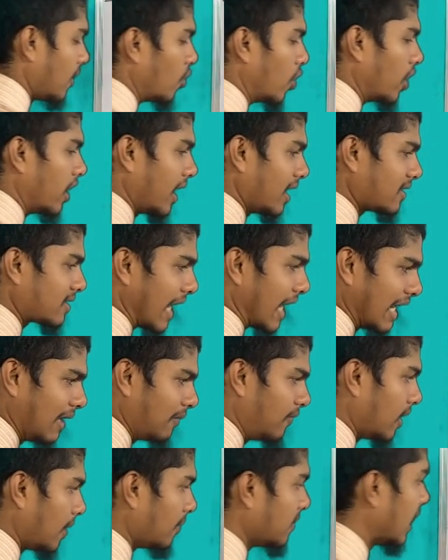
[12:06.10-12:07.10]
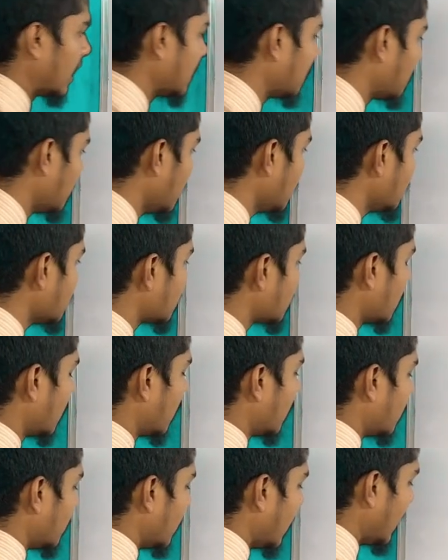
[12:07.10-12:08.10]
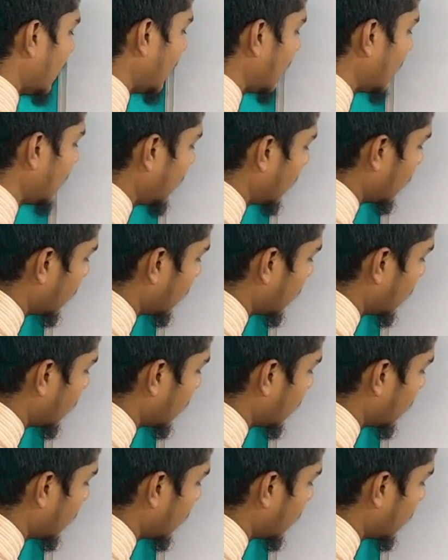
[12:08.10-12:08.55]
word has alif lam, that means then